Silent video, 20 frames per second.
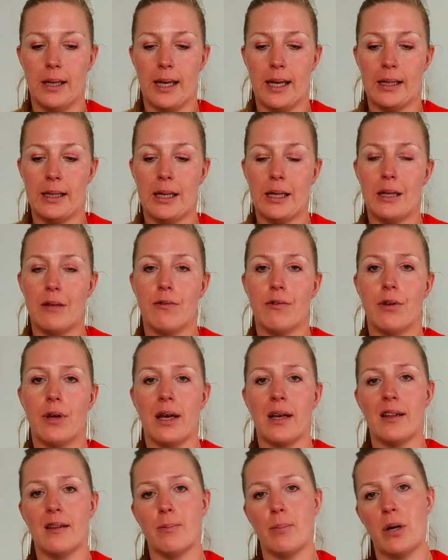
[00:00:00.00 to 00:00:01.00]
and that if you
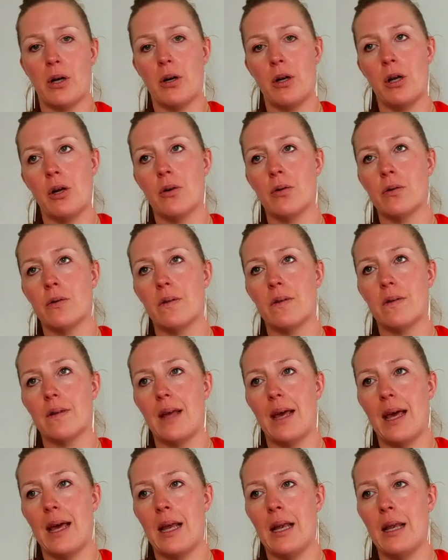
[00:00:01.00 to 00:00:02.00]
experience
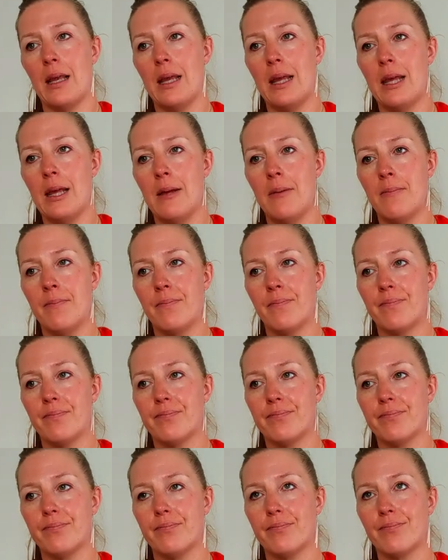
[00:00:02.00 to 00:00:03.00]
any,
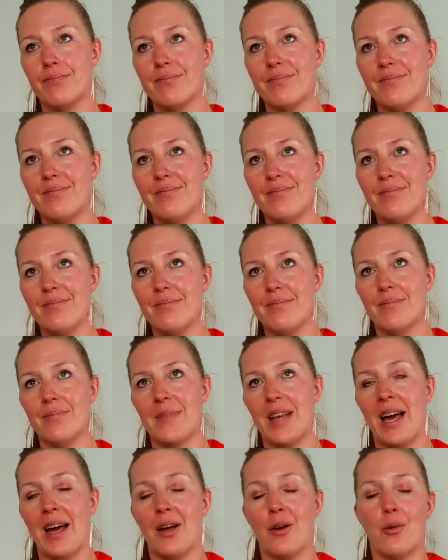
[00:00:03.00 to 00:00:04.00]

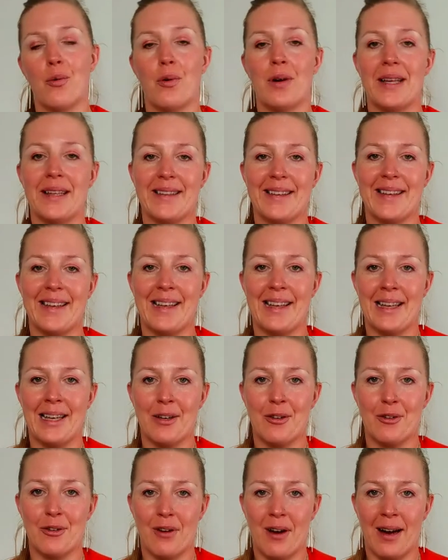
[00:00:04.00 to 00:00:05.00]
I call it
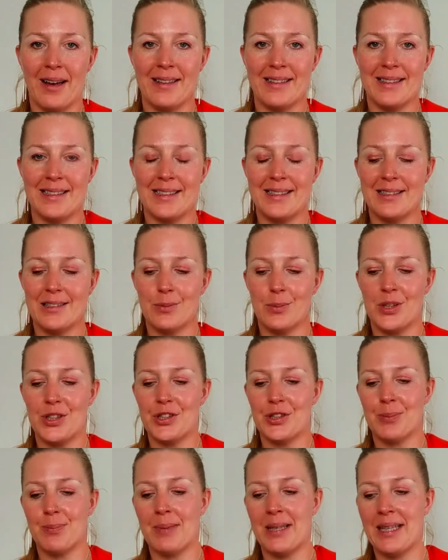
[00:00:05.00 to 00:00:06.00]
healing crisis,
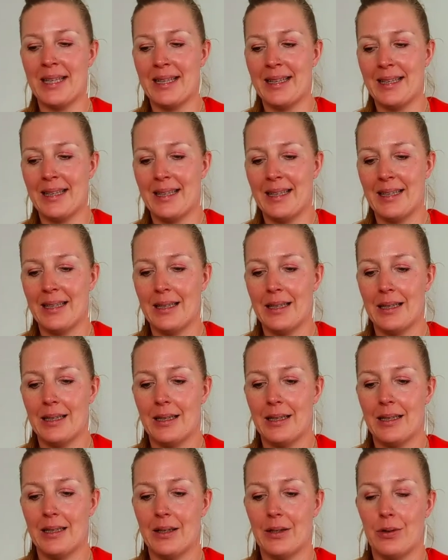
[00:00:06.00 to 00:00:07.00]
which means
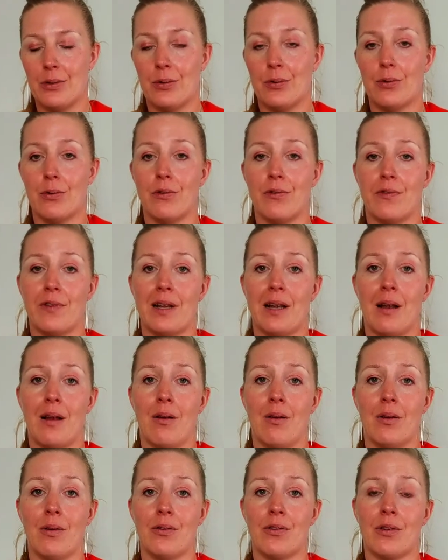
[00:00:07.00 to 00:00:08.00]
you could
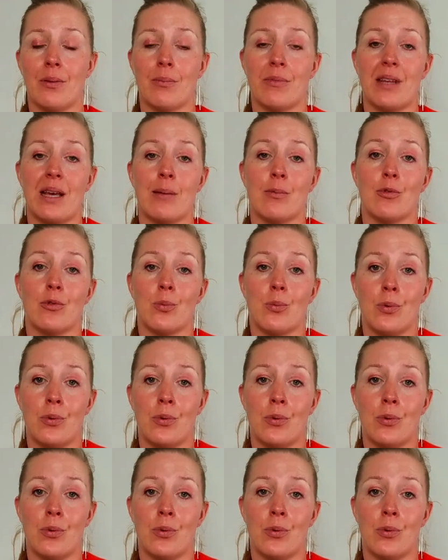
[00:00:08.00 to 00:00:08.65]
feel sometimes